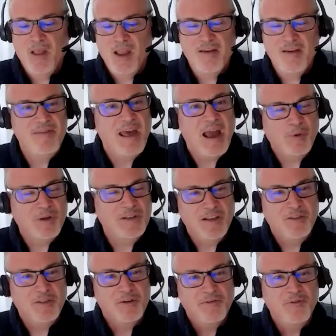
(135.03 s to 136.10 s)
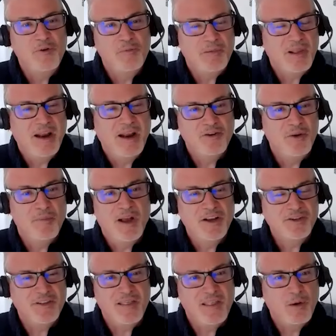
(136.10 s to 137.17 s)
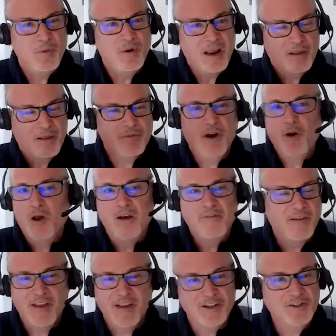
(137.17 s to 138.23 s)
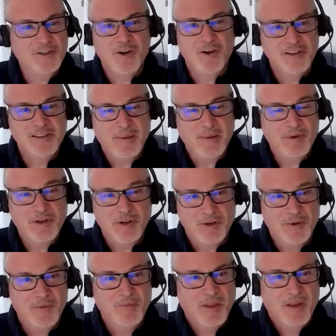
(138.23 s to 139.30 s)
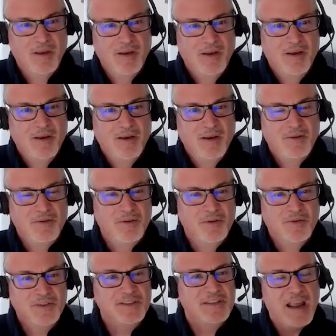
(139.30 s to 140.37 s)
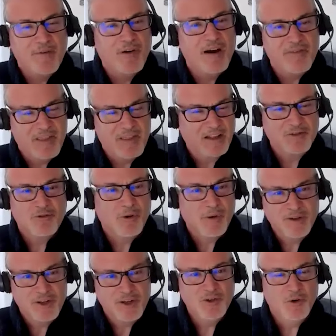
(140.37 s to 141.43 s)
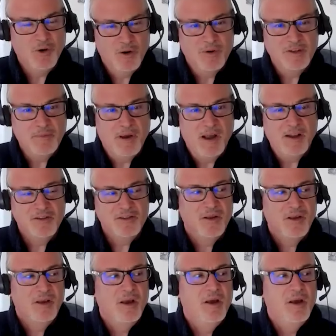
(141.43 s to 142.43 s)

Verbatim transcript: If that was in their food plan too much, then they would get thrown off, and they just couldn't seem to stave off that screw it, just do it response.